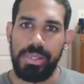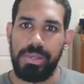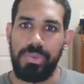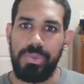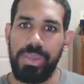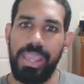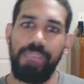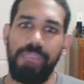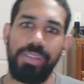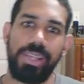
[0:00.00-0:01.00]
We can't
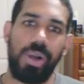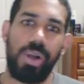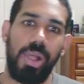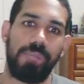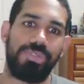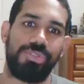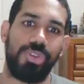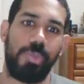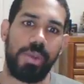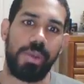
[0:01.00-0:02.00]
really call him
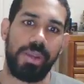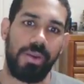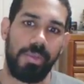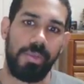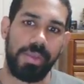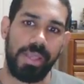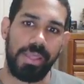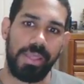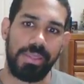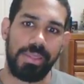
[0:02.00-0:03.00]
superhero
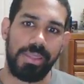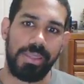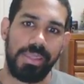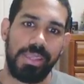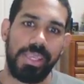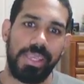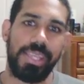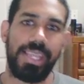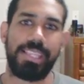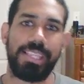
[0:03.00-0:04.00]
because he
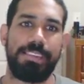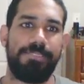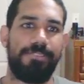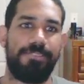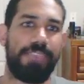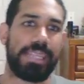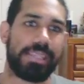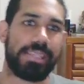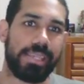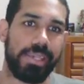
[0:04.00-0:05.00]
doesn't fit